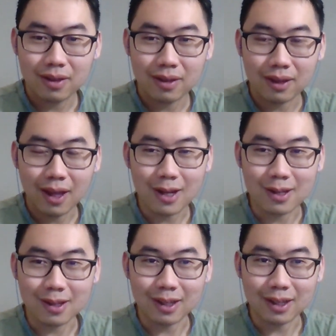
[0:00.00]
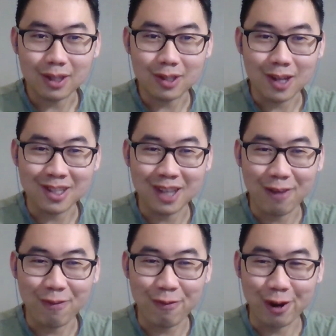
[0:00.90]
That is not
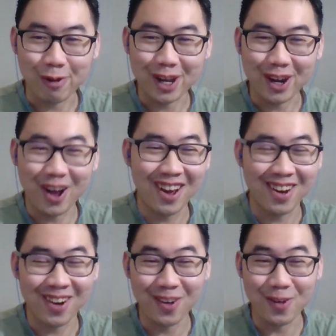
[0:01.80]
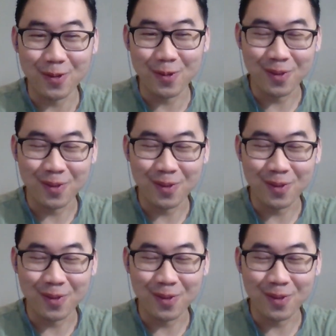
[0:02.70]
safe, Frieren. Oh!